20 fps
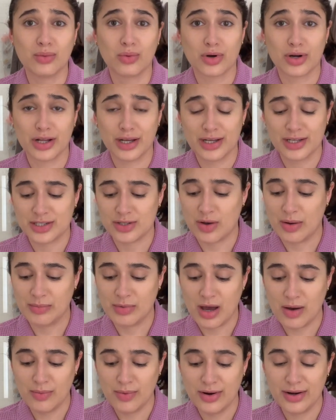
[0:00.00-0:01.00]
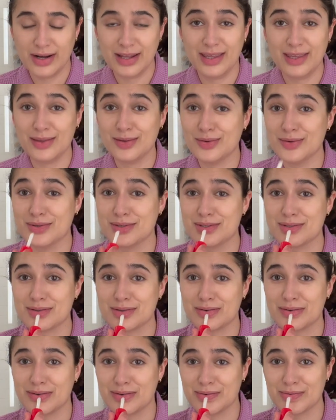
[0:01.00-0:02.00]
warning, so I'm not wearing heels
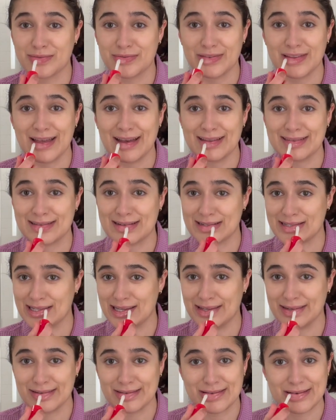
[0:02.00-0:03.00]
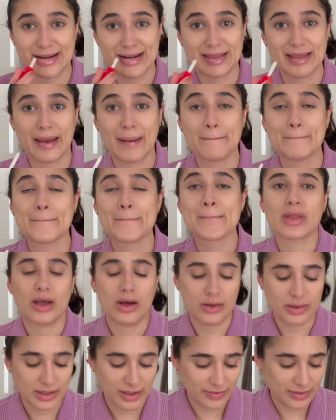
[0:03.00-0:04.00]
or, or flats or sandals or anything.
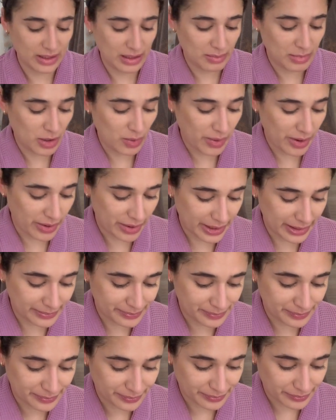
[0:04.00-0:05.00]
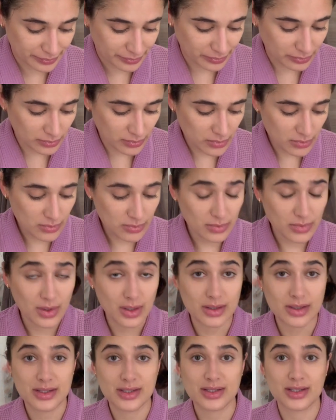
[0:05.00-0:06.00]
I'll definitely be wearing
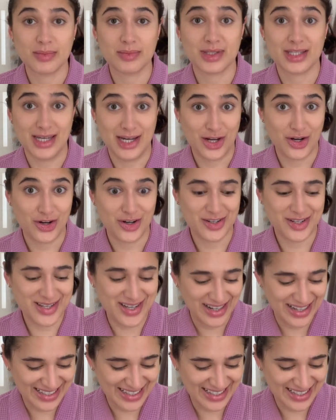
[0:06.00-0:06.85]
some sneakers.